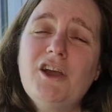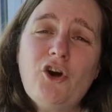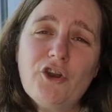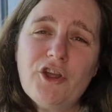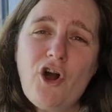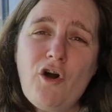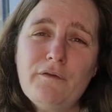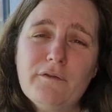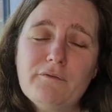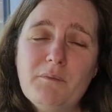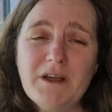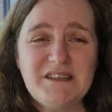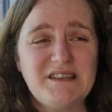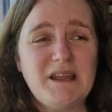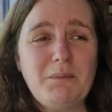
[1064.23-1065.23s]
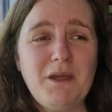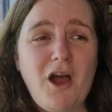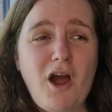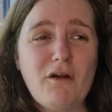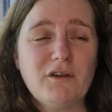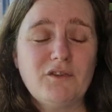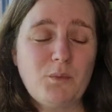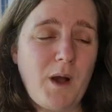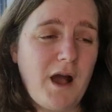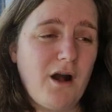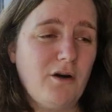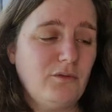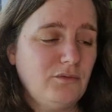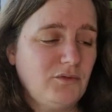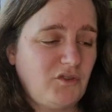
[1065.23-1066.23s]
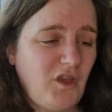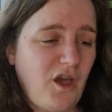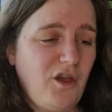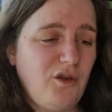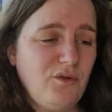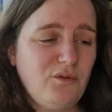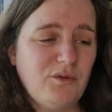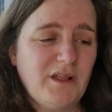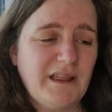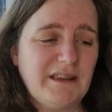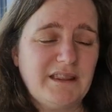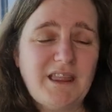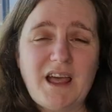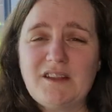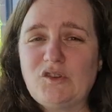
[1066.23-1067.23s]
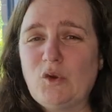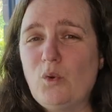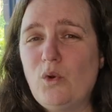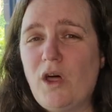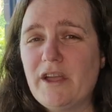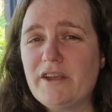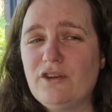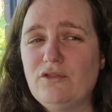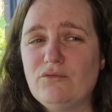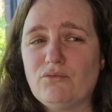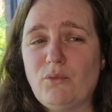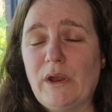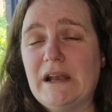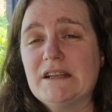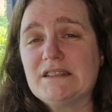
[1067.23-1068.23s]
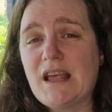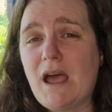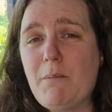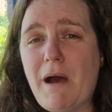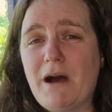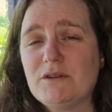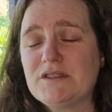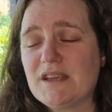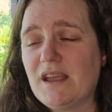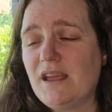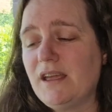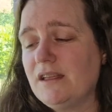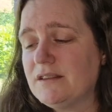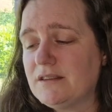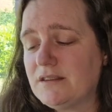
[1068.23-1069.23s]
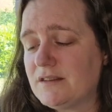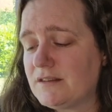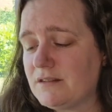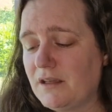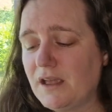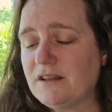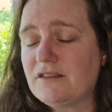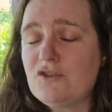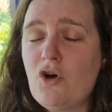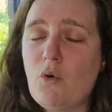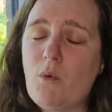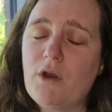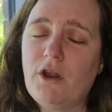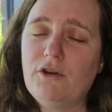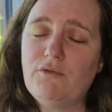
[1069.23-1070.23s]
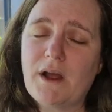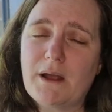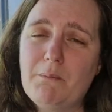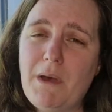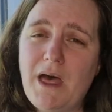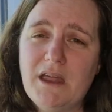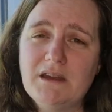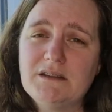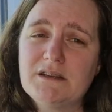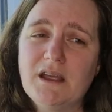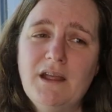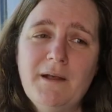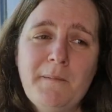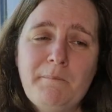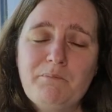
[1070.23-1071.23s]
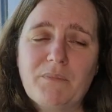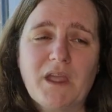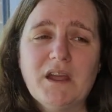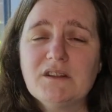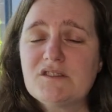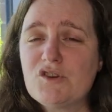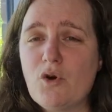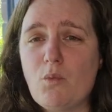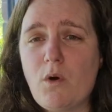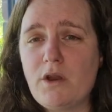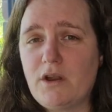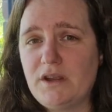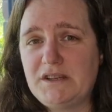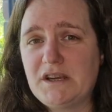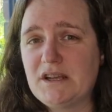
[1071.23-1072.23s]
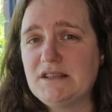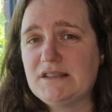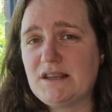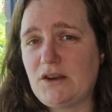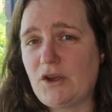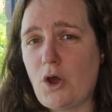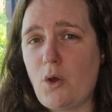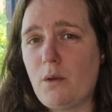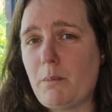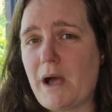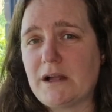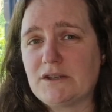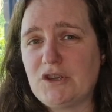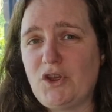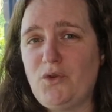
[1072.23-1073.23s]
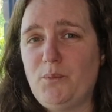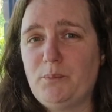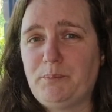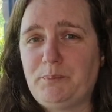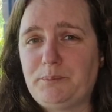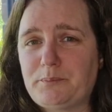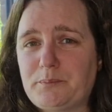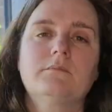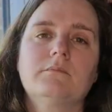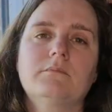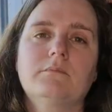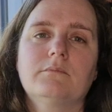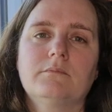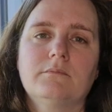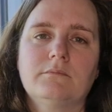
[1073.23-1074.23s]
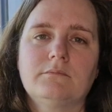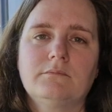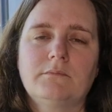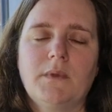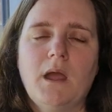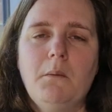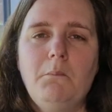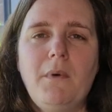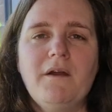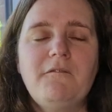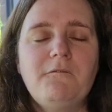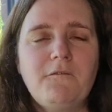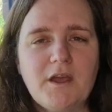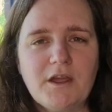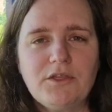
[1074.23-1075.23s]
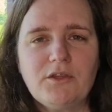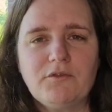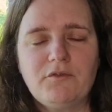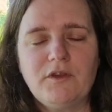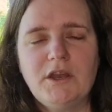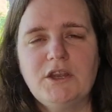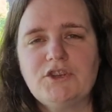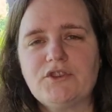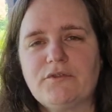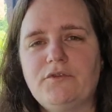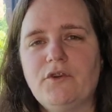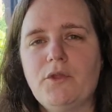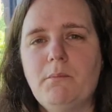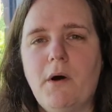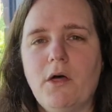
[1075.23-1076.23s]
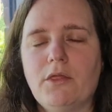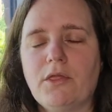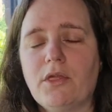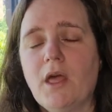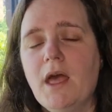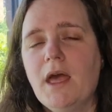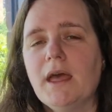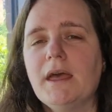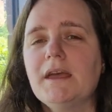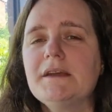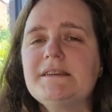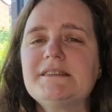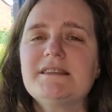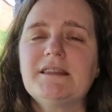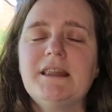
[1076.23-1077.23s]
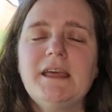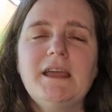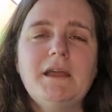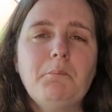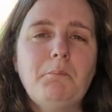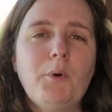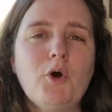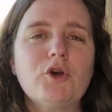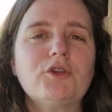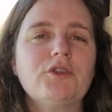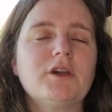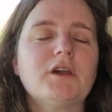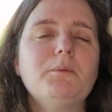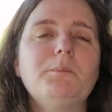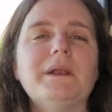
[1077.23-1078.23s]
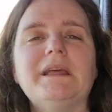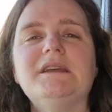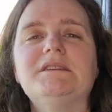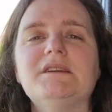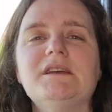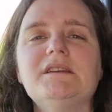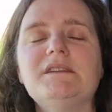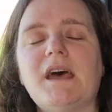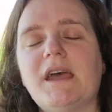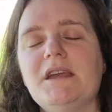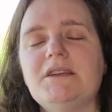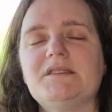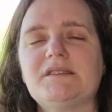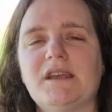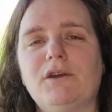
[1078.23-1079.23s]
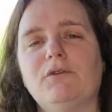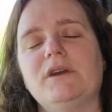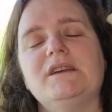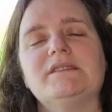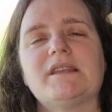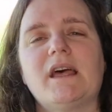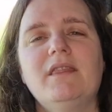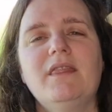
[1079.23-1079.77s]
it got it off of my TBR as well so that's all I can really say about it it's it's not one I'd recommend it's not one I'd consider going back to my fifth finish for the month is the book that completed a series